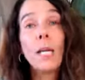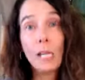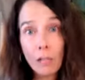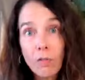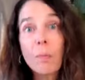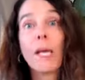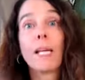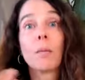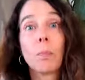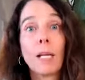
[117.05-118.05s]
if
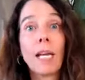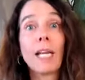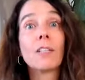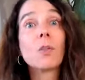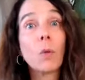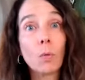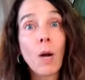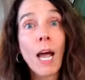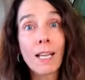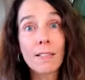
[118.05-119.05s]
panic began to
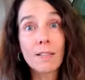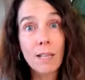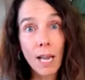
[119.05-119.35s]
arise